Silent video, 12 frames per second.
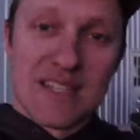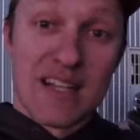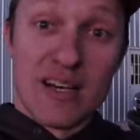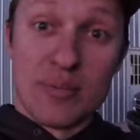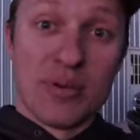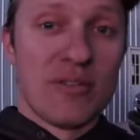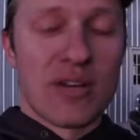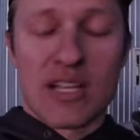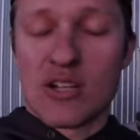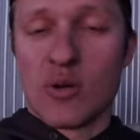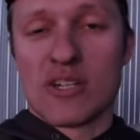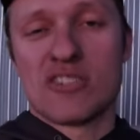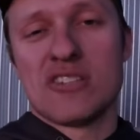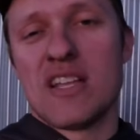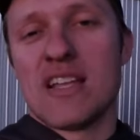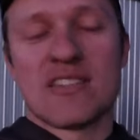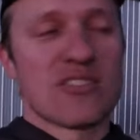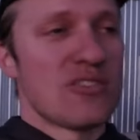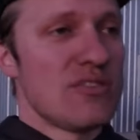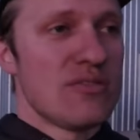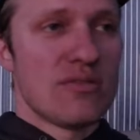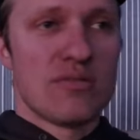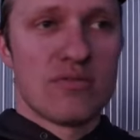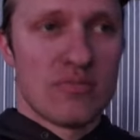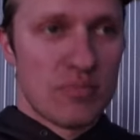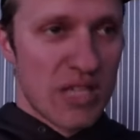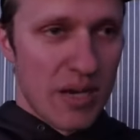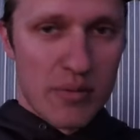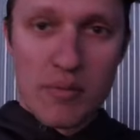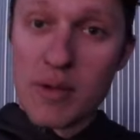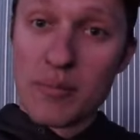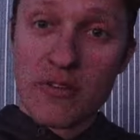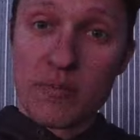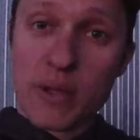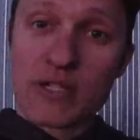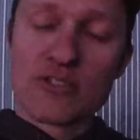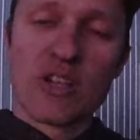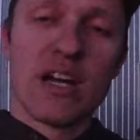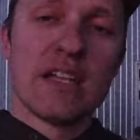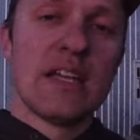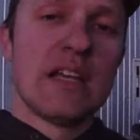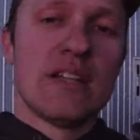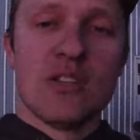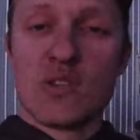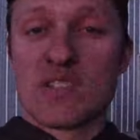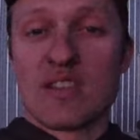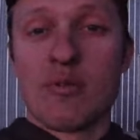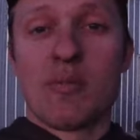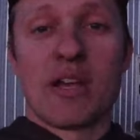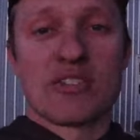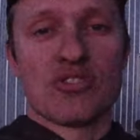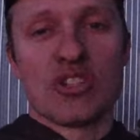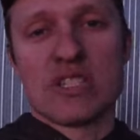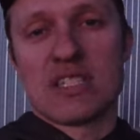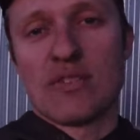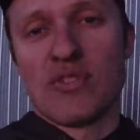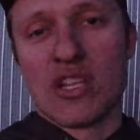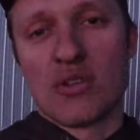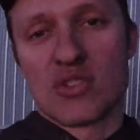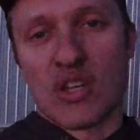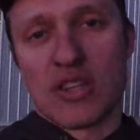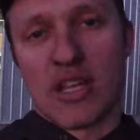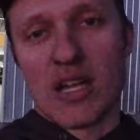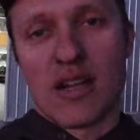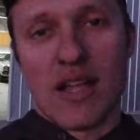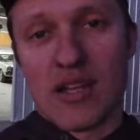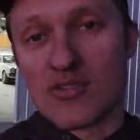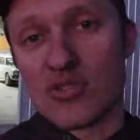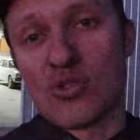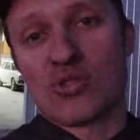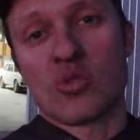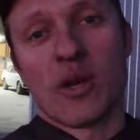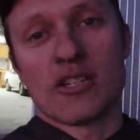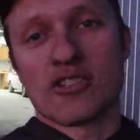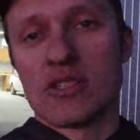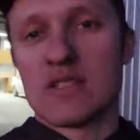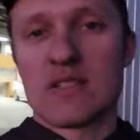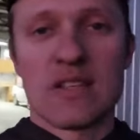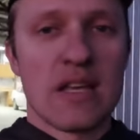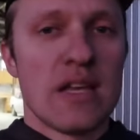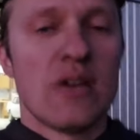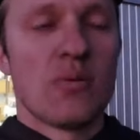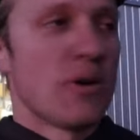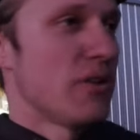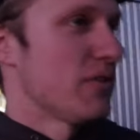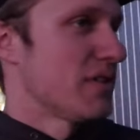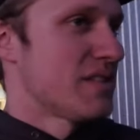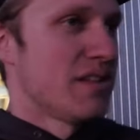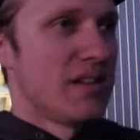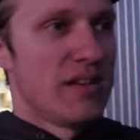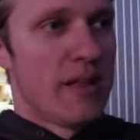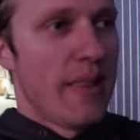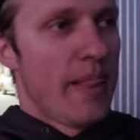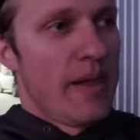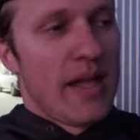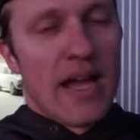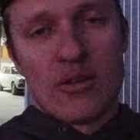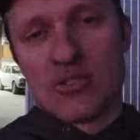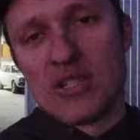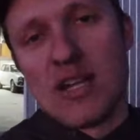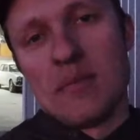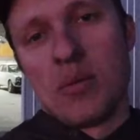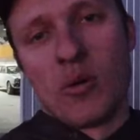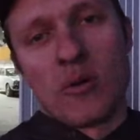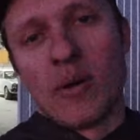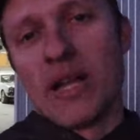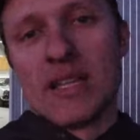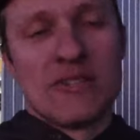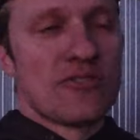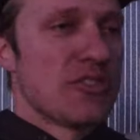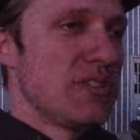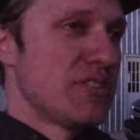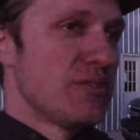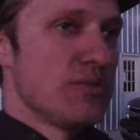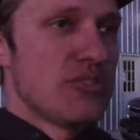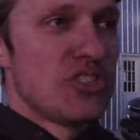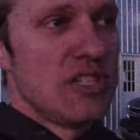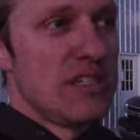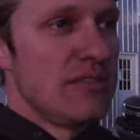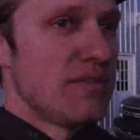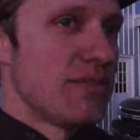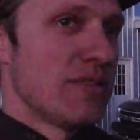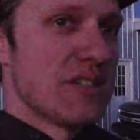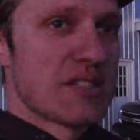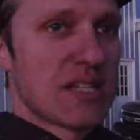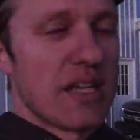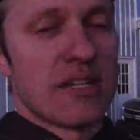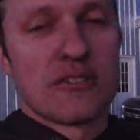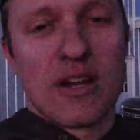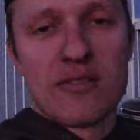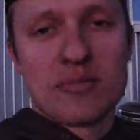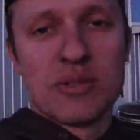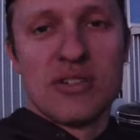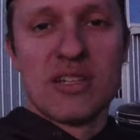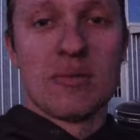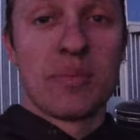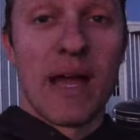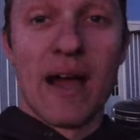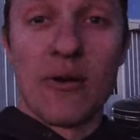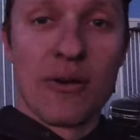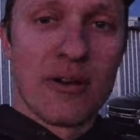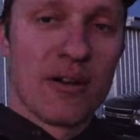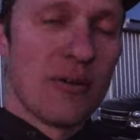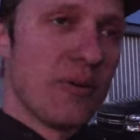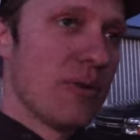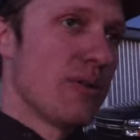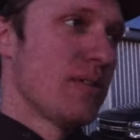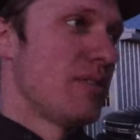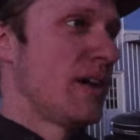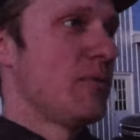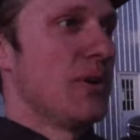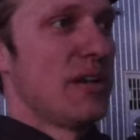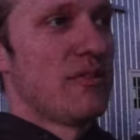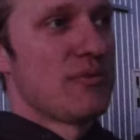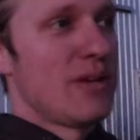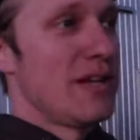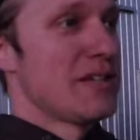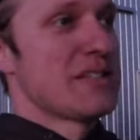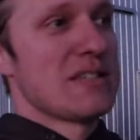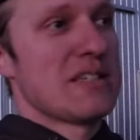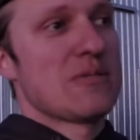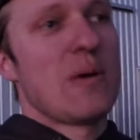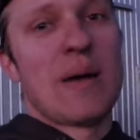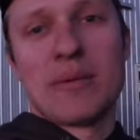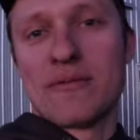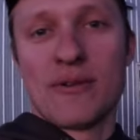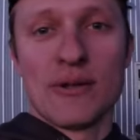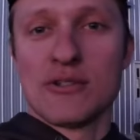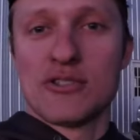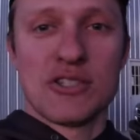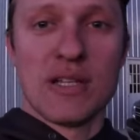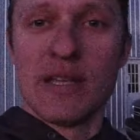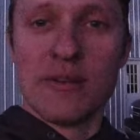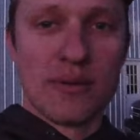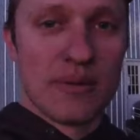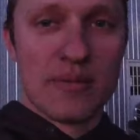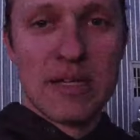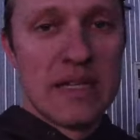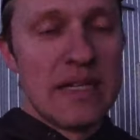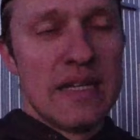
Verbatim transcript: set up like a question to answer. You become a member of Patreon. You can send me messages. The videos on there answer those questions, whether it's a uh, how should I port my engine to achieve this kind of drivability and power, or I want to Renesis swap a first gen, or